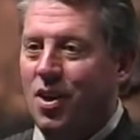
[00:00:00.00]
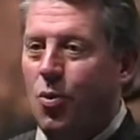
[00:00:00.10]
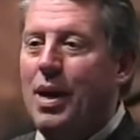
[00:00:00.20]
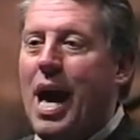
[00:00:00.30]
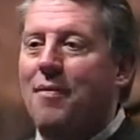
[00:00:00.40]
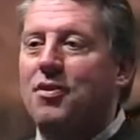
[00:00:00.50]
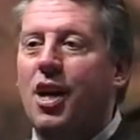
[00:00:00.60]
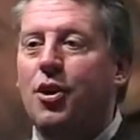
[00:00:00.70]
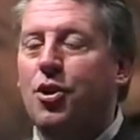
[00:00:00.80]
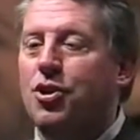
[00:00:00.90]
We have to
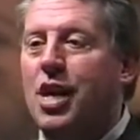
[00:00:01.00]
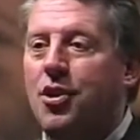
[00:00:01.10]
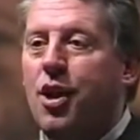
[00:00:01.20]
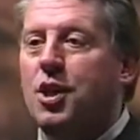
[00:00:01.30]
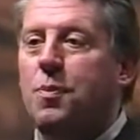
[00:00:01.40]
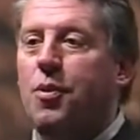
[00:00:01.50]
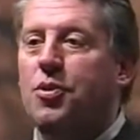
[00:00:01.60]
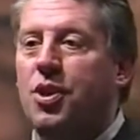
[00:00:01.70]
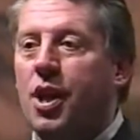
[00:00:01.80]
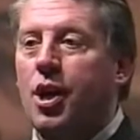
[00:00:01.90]
understand you're not
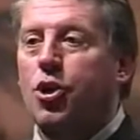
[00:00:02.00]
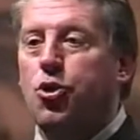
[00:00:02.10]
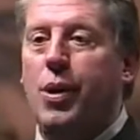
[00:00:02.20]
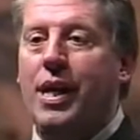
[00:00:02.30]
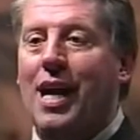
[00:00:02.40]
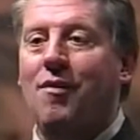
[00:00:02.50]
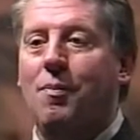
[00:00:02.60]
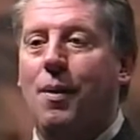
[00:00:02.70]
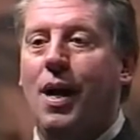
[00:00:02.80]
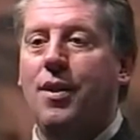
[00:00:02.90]
supposed to treat
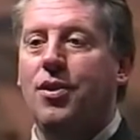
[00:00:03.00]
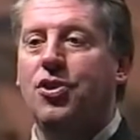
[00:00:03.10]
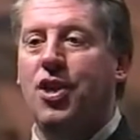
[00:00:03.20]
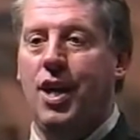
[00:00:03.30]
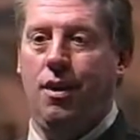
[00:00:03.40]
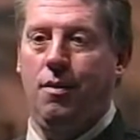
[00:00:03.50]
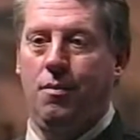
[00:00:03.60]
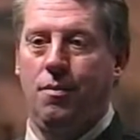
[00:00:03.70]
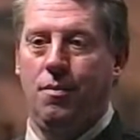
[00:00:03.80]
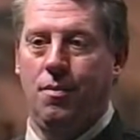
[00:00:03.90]
everybody the same.
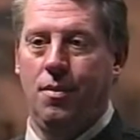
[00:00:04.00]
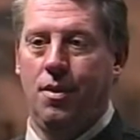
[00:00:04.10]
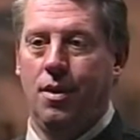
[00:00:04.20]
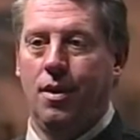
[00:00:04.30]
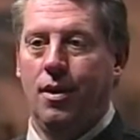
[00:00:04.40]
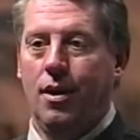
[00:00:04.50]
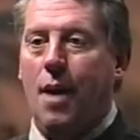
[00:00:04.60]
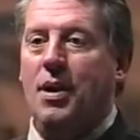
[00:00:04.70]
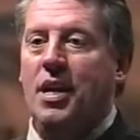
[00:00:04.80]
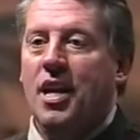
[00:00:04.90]

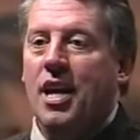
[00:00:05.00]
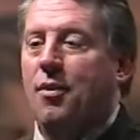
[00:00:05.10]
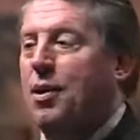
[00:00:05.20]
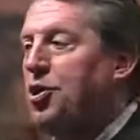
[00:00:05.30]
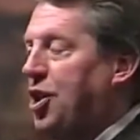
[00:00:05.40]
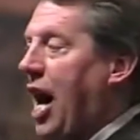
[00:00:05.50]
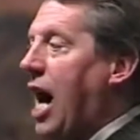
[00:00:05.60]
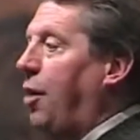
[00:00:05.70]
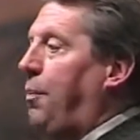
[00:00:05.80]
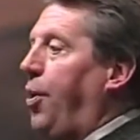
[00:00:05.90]
I mean, when the
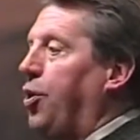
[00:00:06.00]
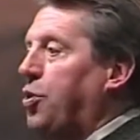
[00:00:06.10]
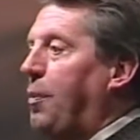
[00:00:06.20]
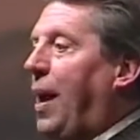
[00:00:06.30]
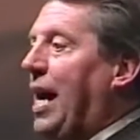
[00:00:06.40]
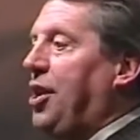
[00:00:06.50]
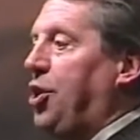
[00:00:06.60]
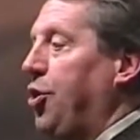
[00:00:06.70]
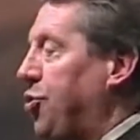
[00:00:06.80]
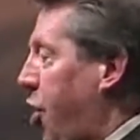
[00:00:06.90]
Chicago Bulls were playing
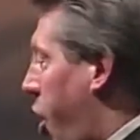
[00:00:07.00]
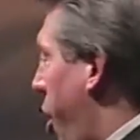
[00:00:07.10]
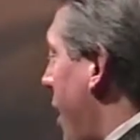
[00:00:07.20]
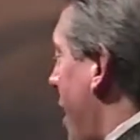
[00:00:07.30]
Utah